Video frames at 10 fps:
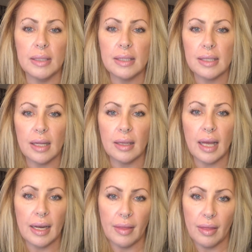sell
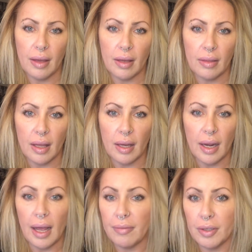anything that I
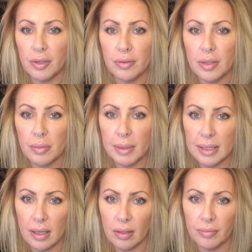haven't used on
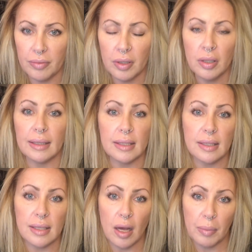myself. This is
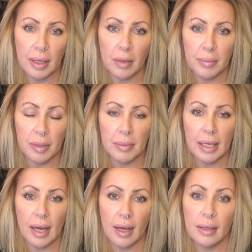how my company
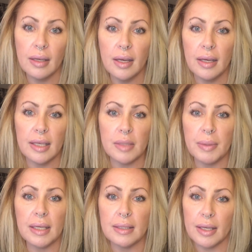began, is
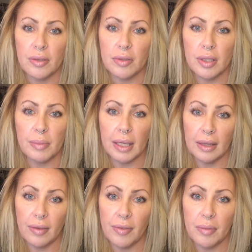because I use them and I
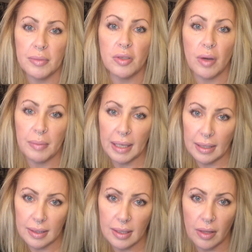love them, so I began
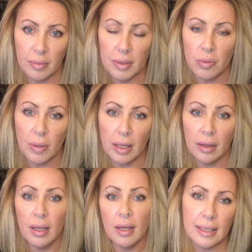to sell them as well.
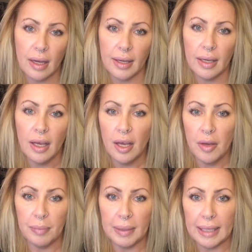And I
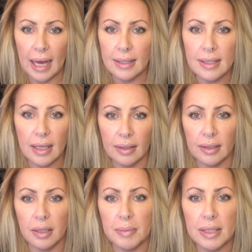began selling
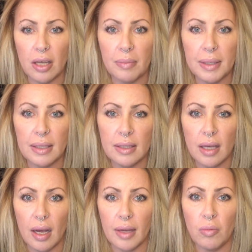them is not because
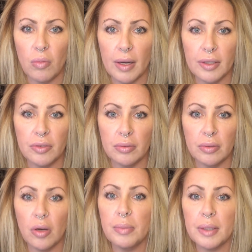I wanted to
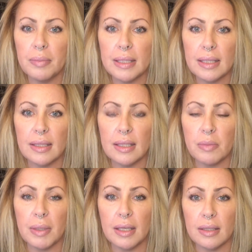open a business, is
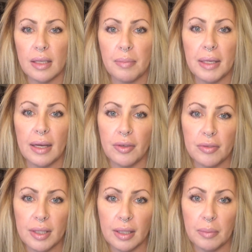because I began
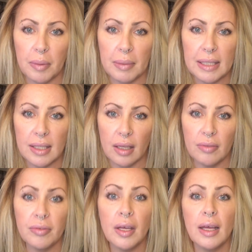using them on
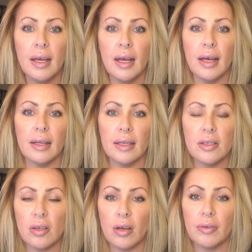myself and I
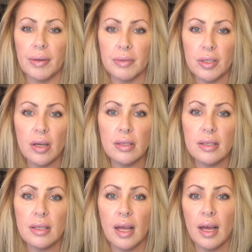saw great
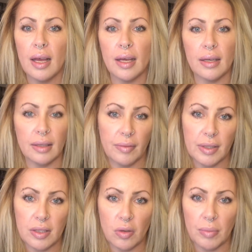results and I loved it
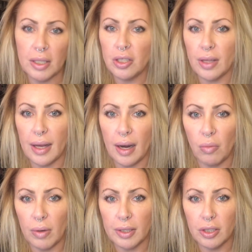so much that I
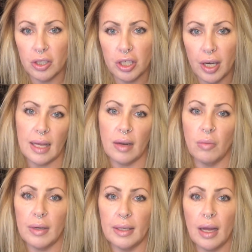wanted to share. I
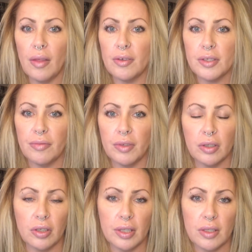wanted others to feel
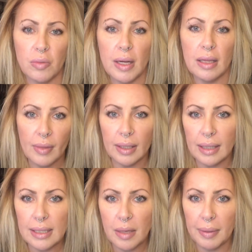good as well.
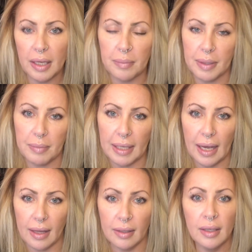That's how my company
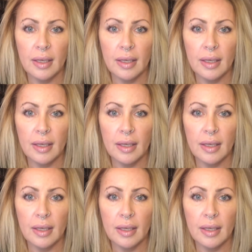began.